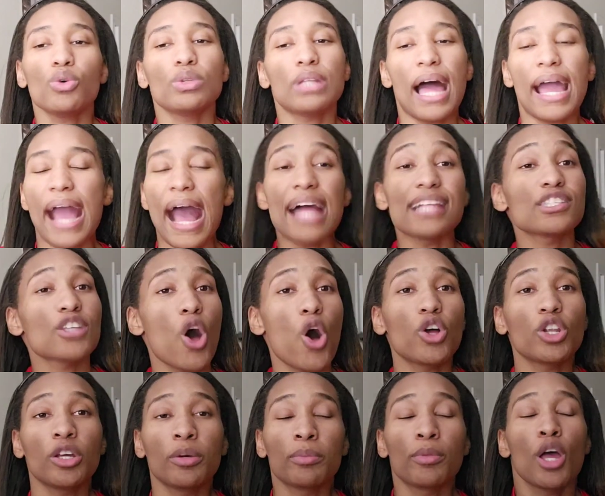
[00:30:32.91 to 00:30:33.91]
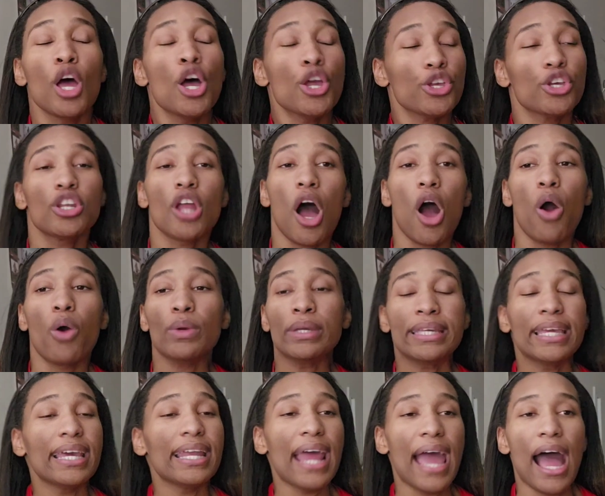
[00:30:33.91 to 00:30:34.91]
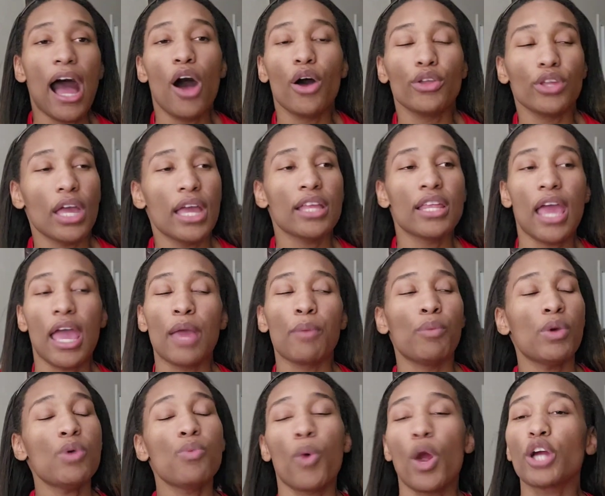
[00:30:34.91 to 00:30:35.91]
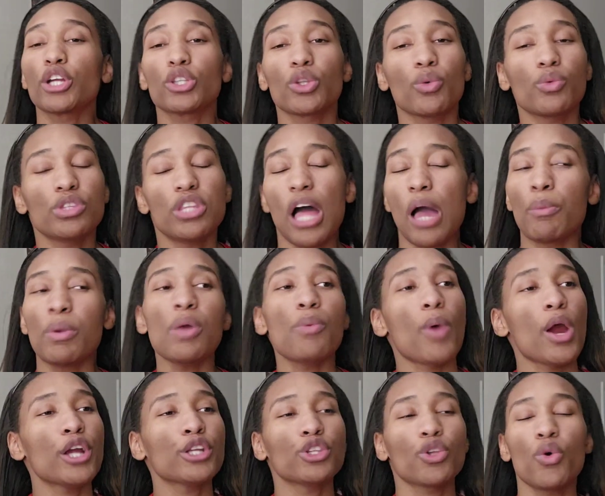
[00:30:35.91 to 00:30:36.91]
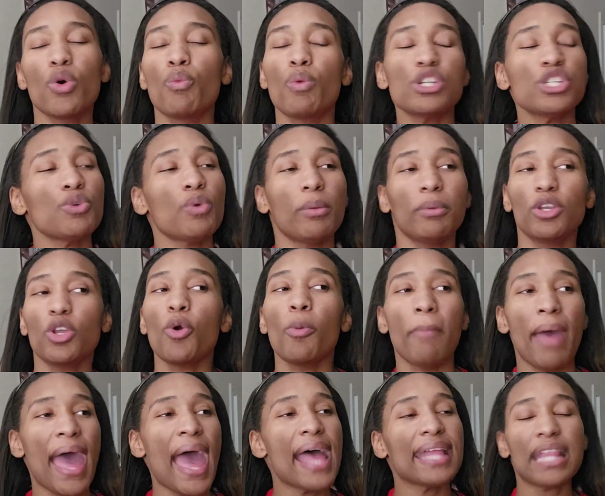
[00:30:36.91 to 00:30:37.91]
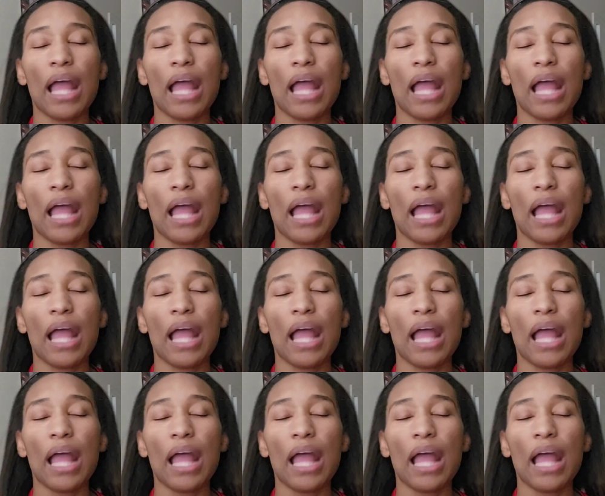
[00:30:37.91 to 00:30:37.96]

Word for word: Like I told him, you know, get out. And, and we worked through like we worked through what you want me to do, mad.